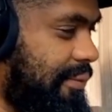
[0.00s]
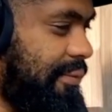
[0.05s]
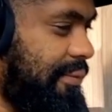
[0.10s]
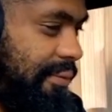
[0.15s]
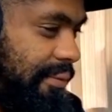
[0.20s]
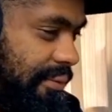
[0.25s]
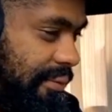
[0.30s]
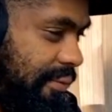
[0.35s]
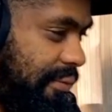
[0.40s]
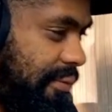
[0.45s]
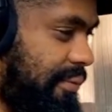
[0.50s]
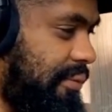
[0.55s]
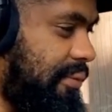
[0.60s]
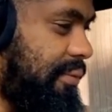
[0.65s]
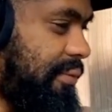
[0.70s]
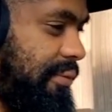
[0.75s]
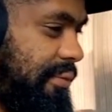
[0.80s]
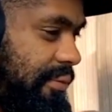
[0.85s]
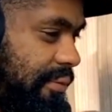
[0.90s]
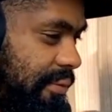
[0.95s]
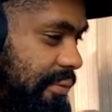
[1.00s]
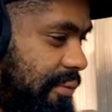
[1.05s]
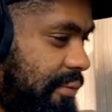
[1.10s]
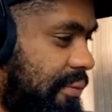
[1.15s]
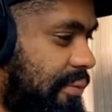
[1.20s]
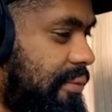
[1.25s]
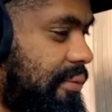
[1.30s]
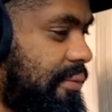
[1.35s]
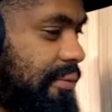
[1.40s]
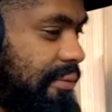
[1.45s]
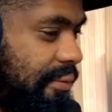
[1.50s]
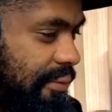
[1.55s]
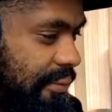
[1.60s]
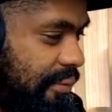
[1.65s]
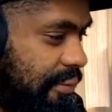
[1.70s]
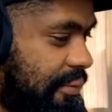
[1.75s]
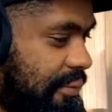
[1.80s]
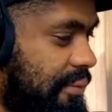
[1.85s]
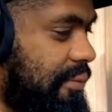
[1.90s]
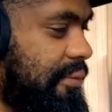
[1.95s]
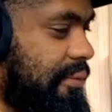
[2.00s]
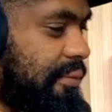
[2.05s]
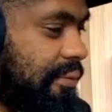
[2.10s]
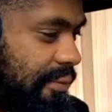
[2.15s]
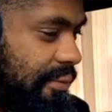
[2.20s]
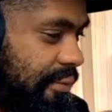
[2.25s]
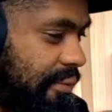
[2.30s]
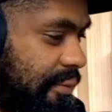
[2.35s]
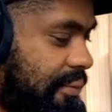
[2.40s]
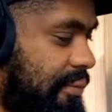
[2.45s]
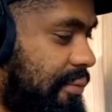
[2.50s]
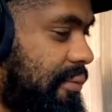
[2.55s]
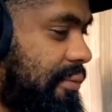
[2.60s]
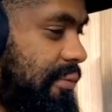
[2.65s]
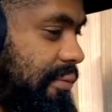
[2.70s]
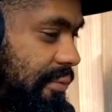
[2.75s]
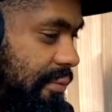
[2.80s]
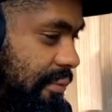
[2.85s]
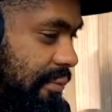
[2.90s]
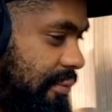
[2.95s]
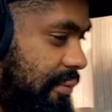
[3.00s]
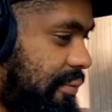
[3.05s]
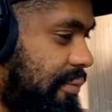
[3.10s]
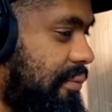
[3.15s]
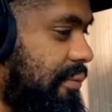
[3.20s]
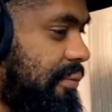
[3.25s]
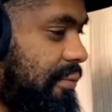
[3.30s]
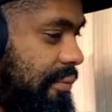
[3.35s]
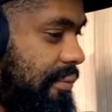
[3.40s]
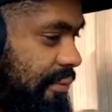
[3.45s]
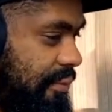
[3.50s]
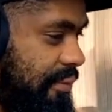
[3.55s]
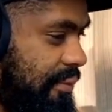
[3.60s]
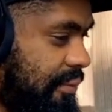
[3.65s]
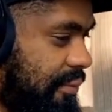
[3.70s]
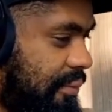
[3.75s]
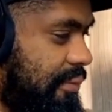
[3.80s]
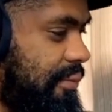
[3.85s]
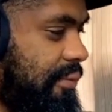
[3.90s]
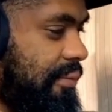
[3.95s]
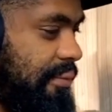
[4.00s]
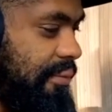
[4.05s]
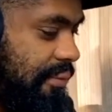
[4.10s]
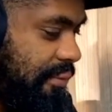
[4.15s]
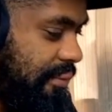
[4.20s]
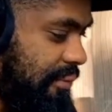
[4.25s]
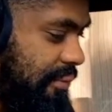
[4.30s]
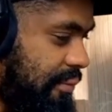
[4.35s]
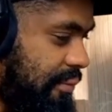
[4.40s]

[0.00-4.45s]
Me, I hustle like a Babi, ain't nothing for my holla, yeah, I'm guilty, but don't judge me.